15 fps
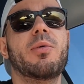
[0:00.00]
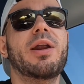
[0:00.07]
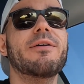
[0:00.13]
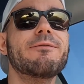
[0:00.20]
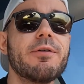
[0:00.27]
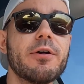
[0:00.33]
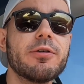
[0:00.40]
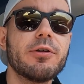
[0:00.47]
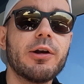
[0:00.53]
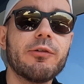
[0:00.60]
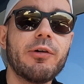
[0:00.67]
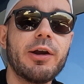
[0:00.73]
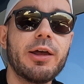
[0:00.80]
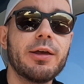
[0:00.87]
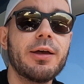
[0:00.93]
When I first started
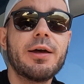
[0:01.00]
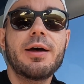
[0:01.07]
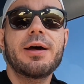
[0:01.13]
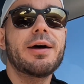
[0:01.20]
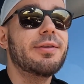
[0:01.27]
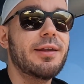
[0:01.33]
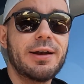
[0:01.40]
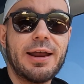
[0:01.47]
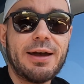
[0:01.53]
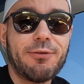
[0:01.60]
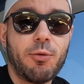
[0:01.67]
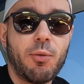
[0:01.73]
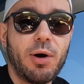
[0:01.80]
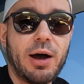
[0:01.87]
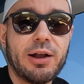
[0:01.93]
running, didn't have
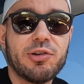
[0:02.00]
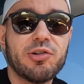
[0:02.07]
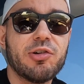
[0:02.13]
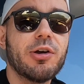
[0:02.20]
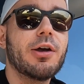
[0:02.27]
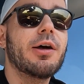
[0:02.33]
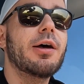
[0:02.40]
a watch,